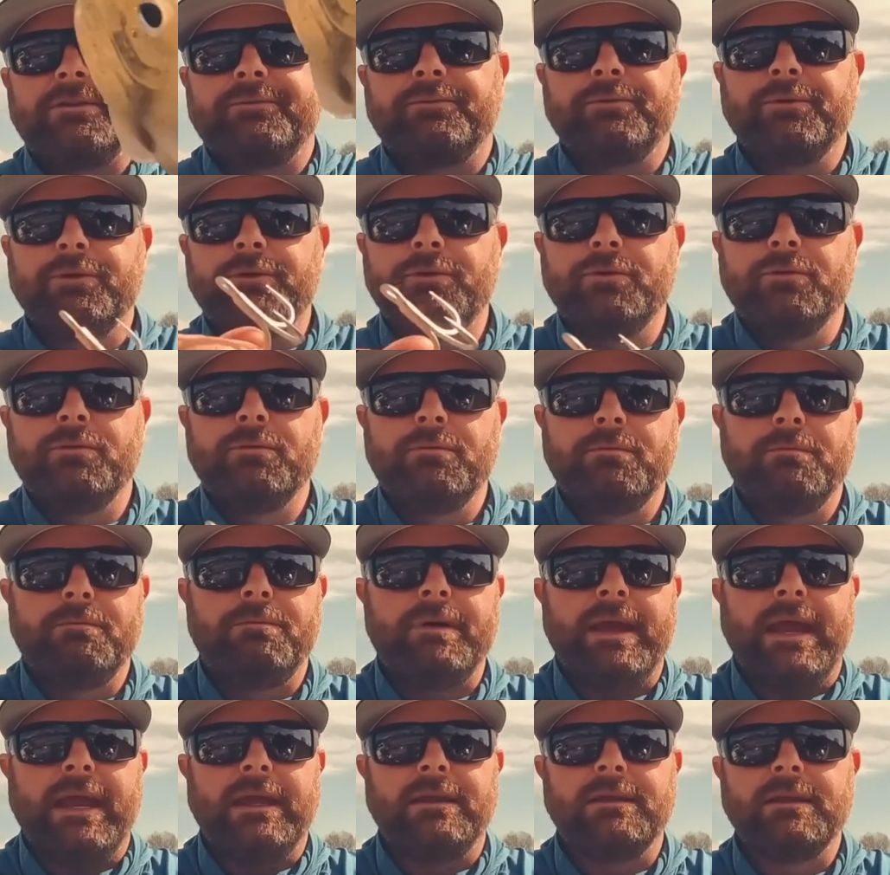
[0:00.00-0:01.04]
through
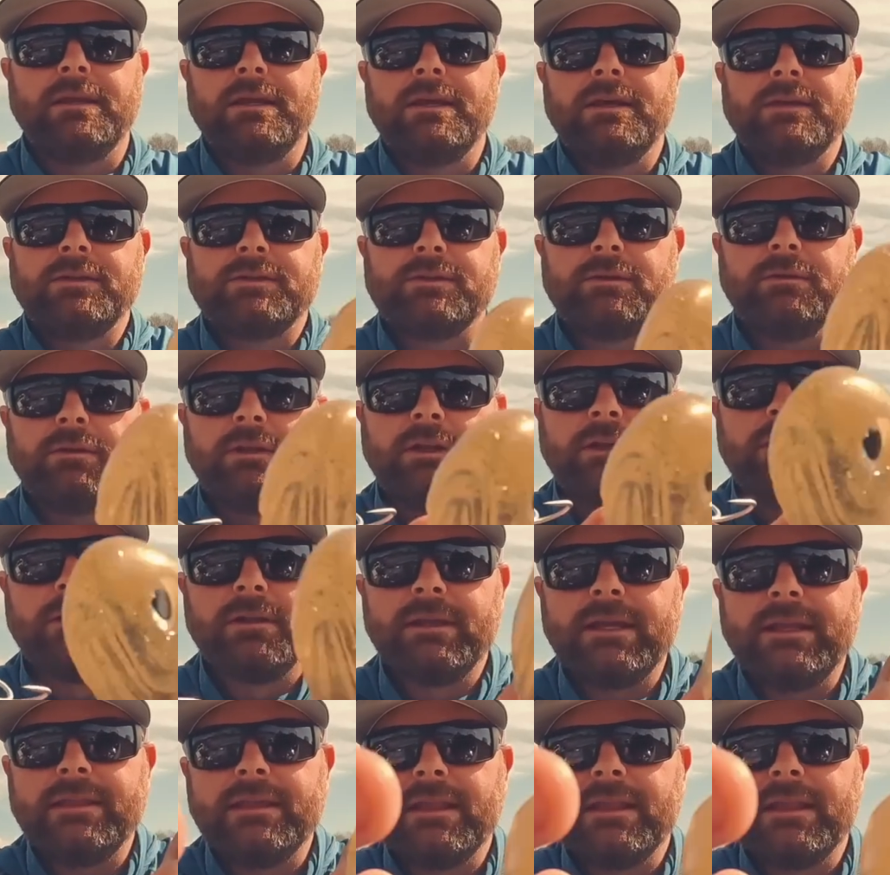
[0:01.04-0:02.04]
bait. So literally